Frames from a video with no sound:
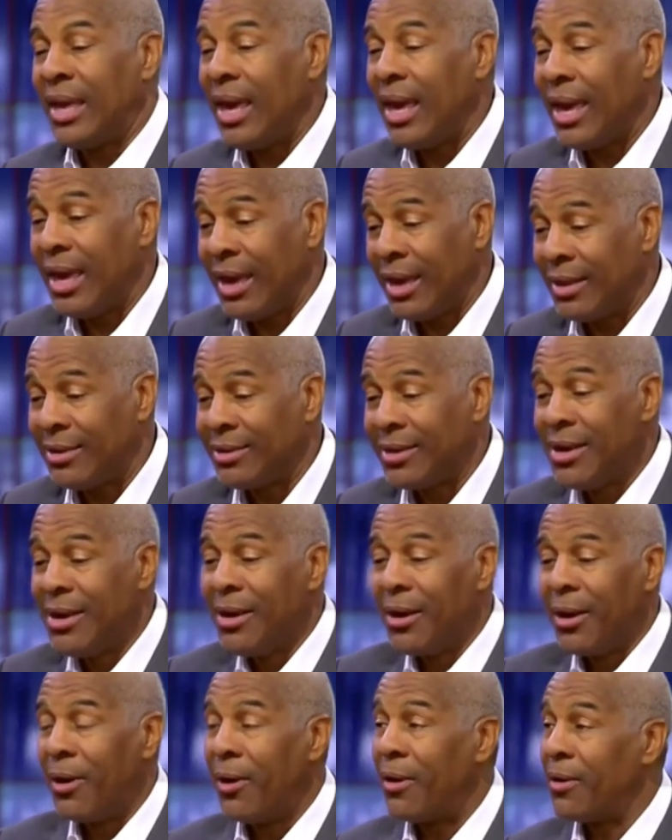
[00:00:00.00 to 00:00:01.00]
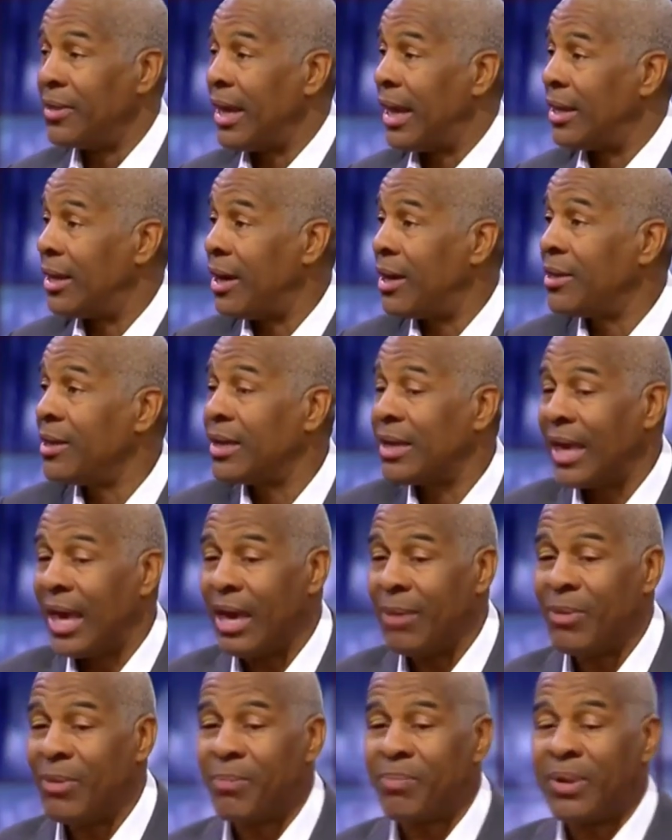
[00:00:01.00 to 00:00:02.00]
Ooh. again mm-hmm. on that other
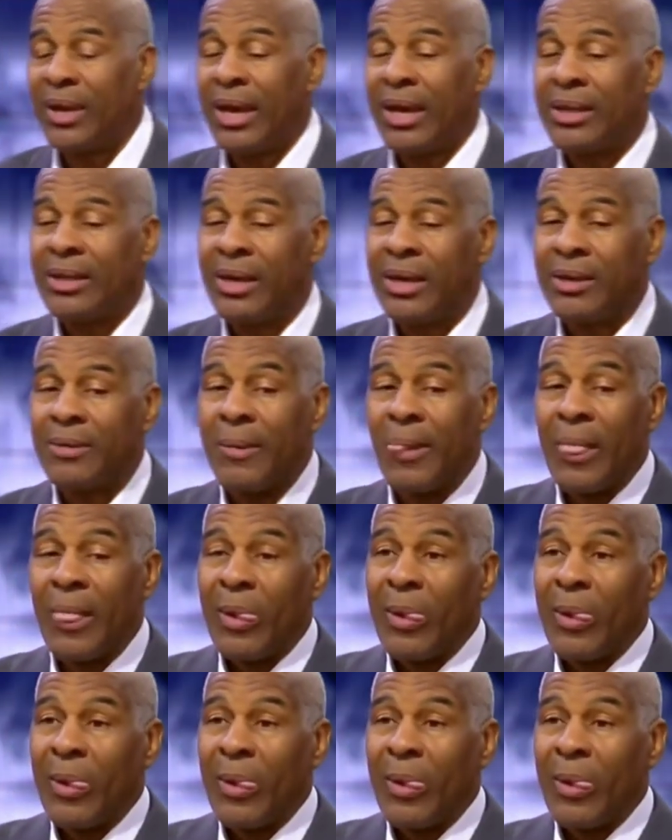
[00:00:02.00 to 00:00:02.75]
game he played in.